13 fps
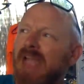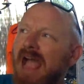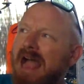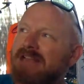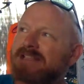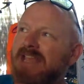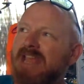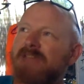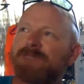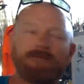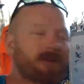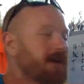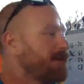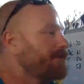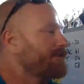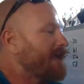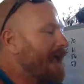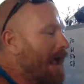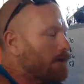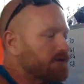And if
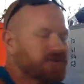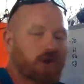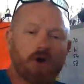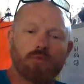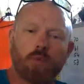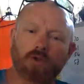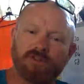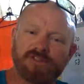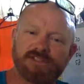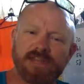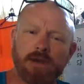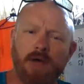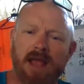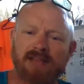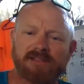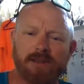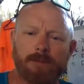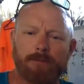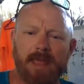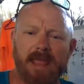the outside one still
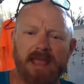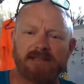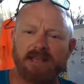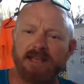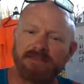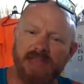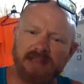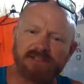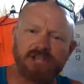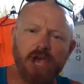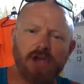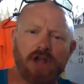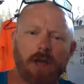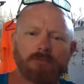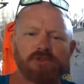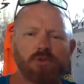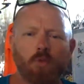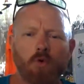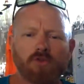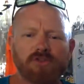hasn't appeared, then turn up
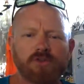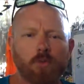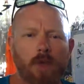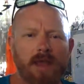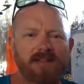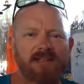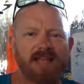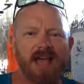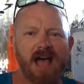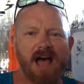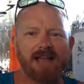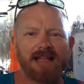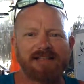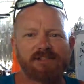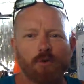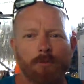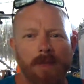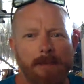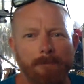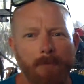towards the wind a little
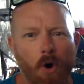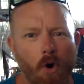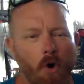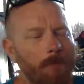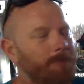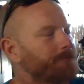bit more.